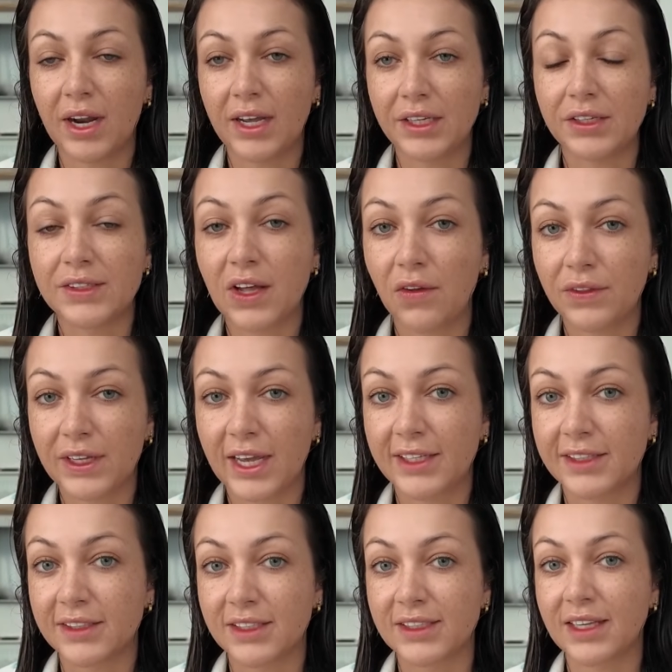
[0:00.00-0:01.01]
I use that on the
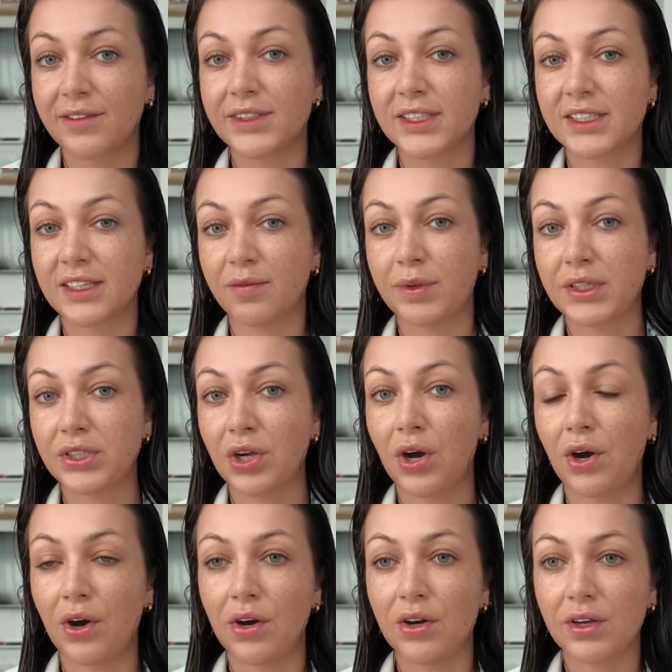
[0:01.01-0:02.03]
ends because ever since I've been
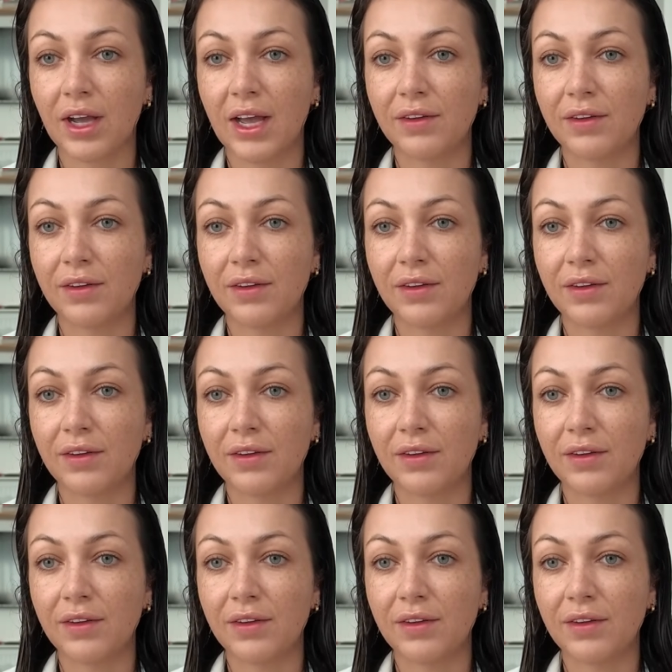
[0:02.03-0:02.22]
dark,